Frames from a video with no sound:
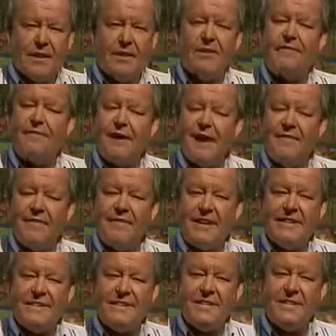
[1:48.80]
there are five
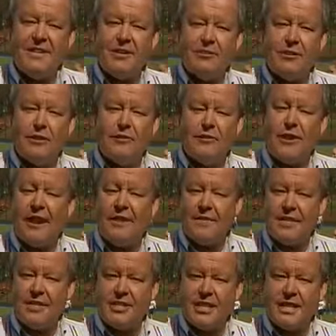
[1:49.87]
events in total throughout
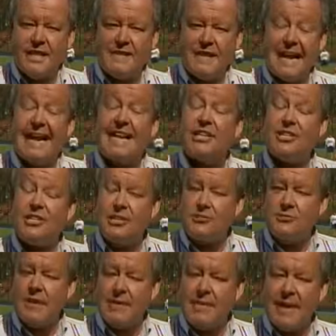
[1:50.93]
this year. The next two
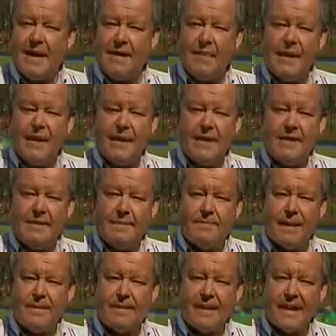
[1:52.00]
coming up are at the
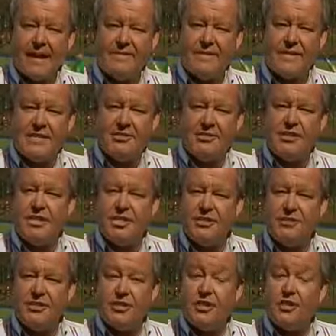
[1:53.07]
Plymouth Life Centre in
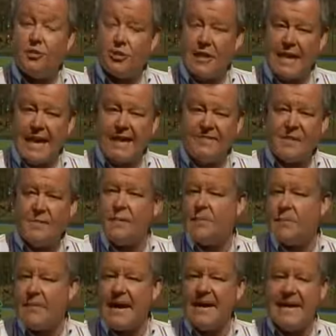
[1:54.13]
June, and shortly after, we'll be
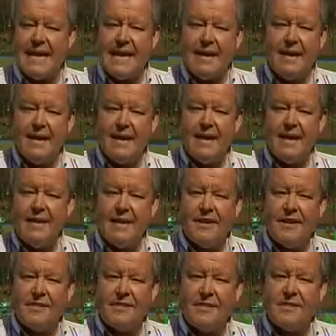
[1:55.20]
back here at the
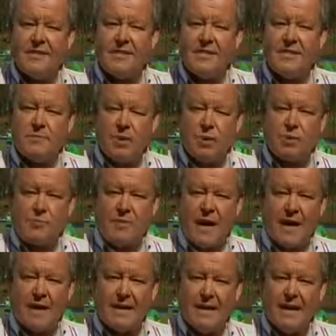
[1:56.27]
University Sports
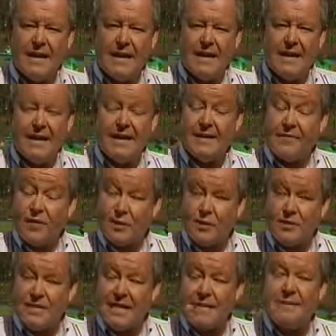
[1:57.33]
Park. And of
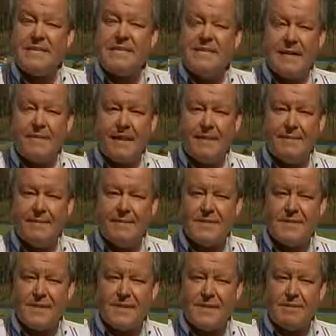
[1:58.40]
course, it'll be summer,
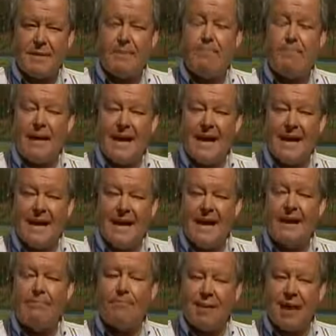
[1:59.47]
so it'll be bigger,
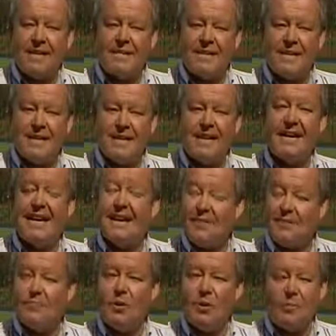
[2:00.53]
brighter, and
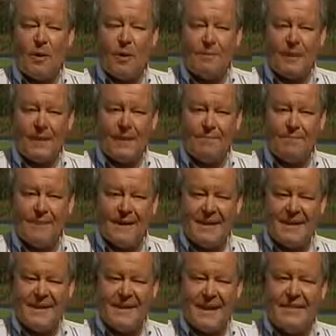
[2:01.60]
even more popular.
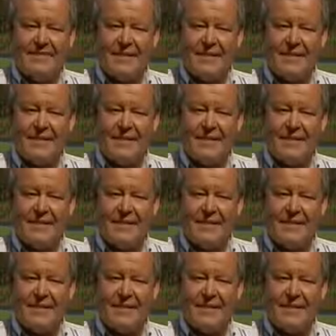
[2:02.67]
Dave